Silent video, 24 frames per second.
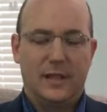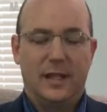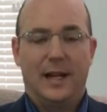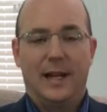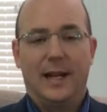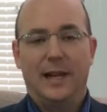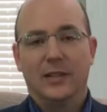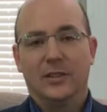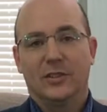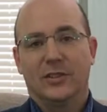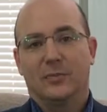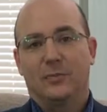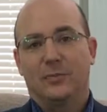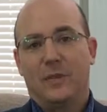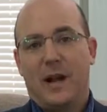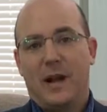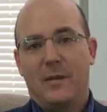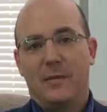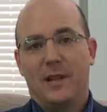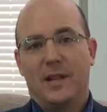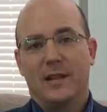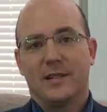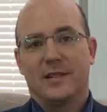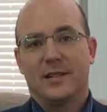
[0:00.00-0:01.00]
I looked at
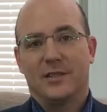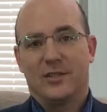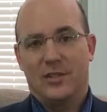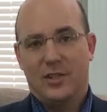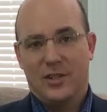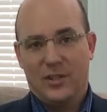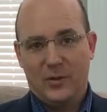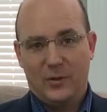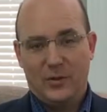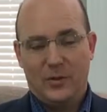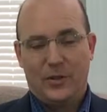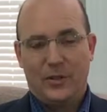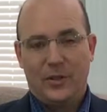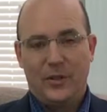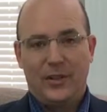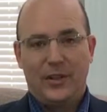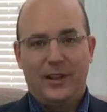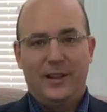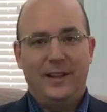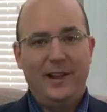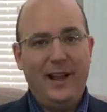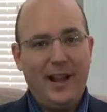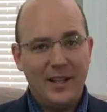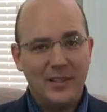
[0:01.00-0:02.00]
Bobby, I said, you know,
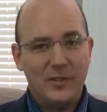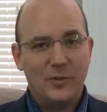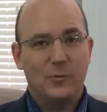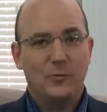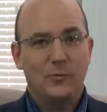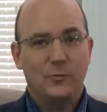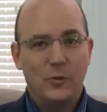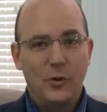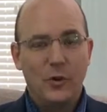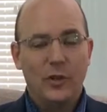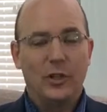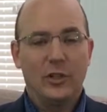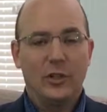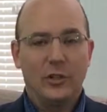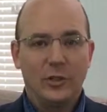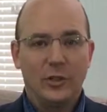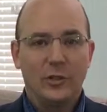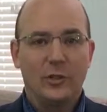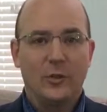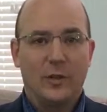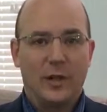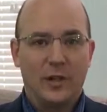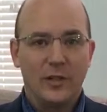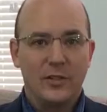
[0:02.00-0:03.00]
that's a really good
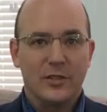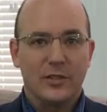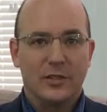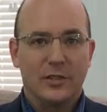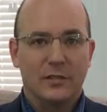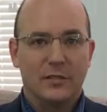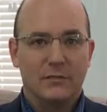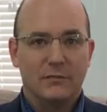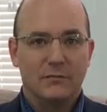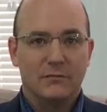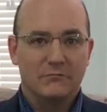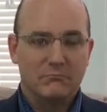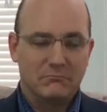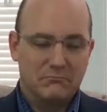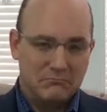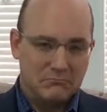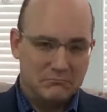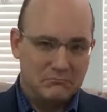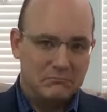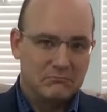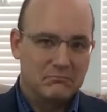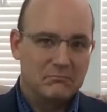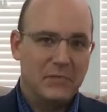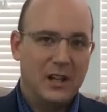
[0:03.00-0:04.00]
question.
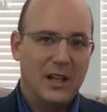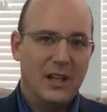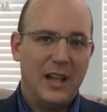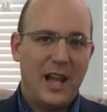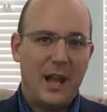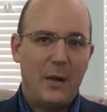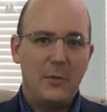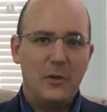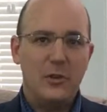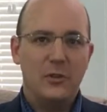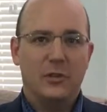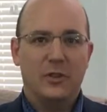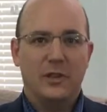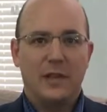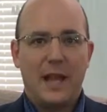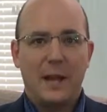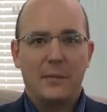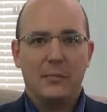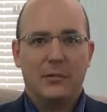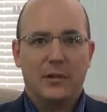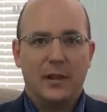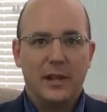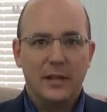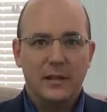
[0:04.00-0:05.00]
Allow me to
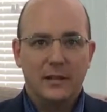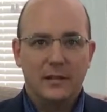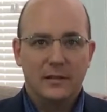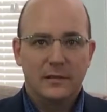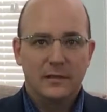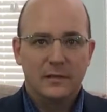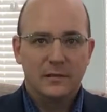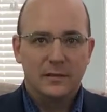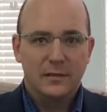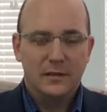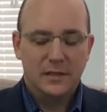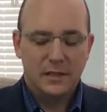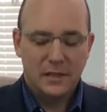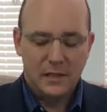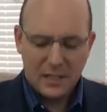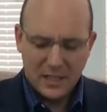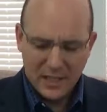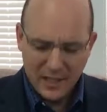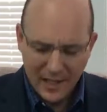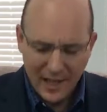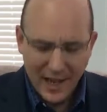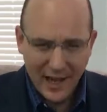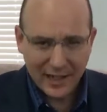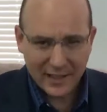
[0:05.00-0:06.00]
elaborate.
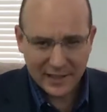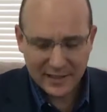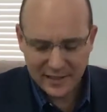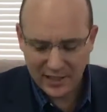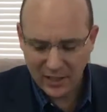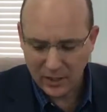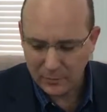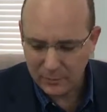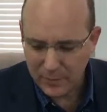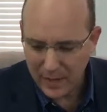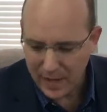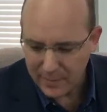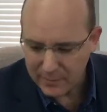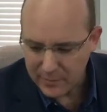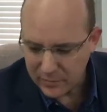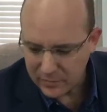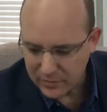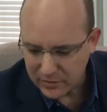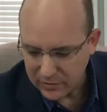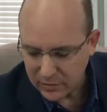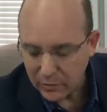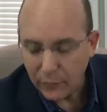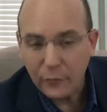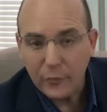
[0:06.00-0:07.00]
I could tell Bobby was
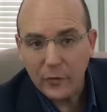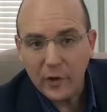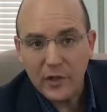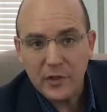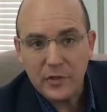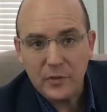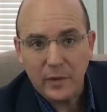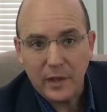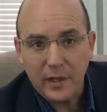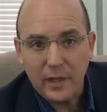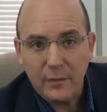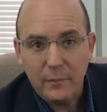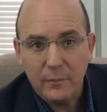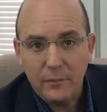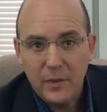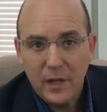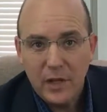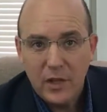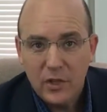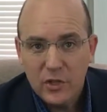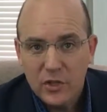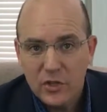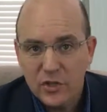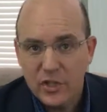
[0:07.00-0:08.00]
a little frustrated.
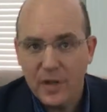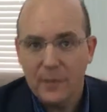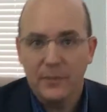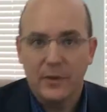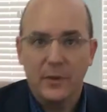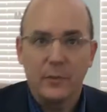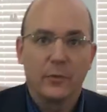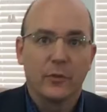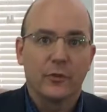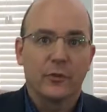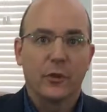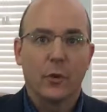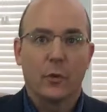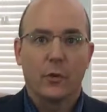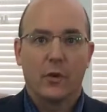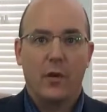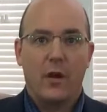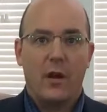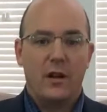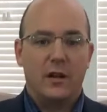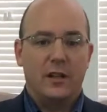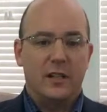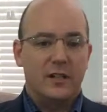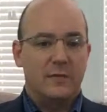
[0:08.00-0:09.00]
Something was going
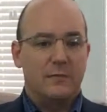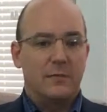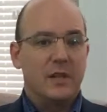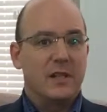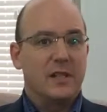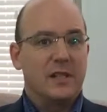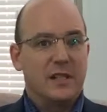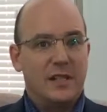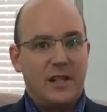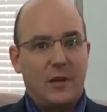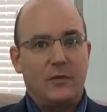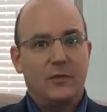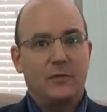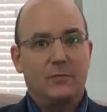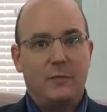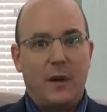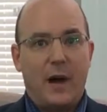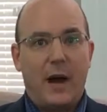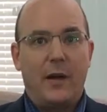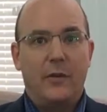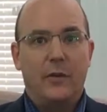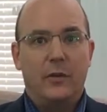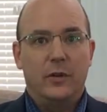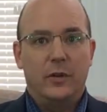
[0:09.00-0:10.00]
on in his business that was
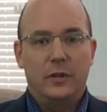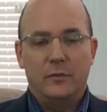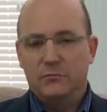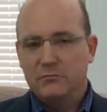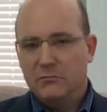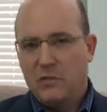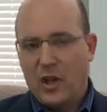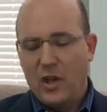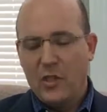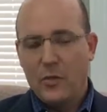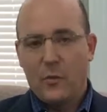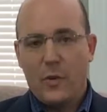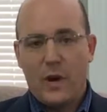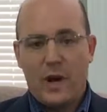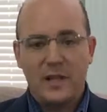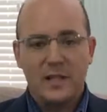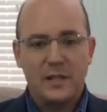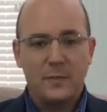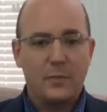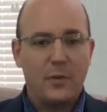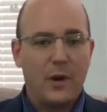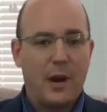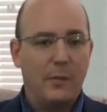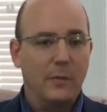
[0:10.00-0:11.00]
bothering him. Otherwise, he
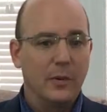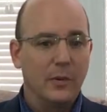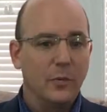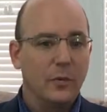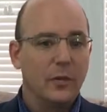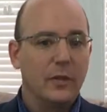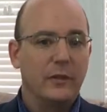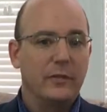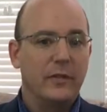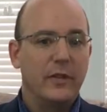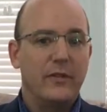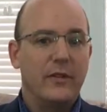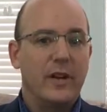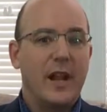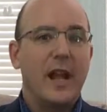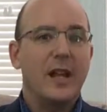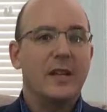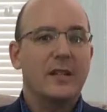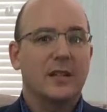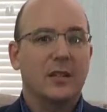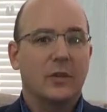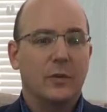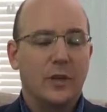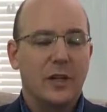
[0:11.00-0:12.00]
probably wouldn't have even
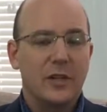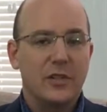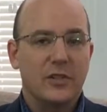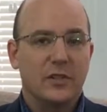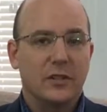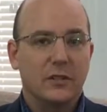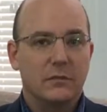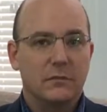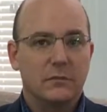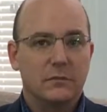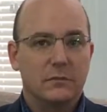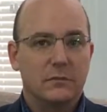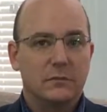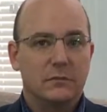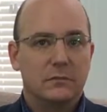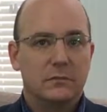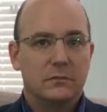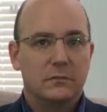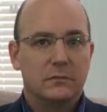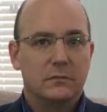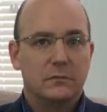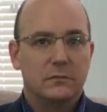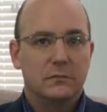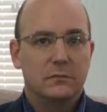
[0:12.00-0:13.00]
asked the question.
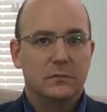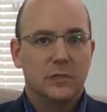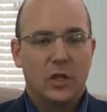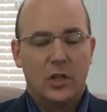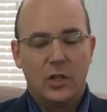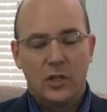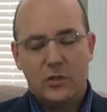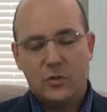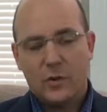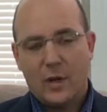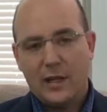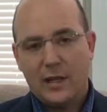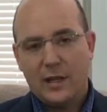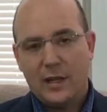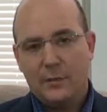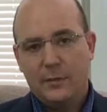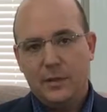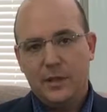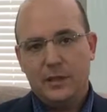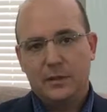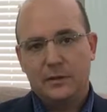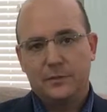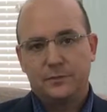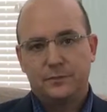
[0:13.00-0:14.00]
So I let him
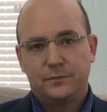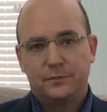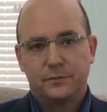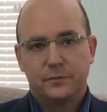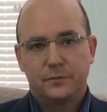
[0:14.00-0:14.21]
know.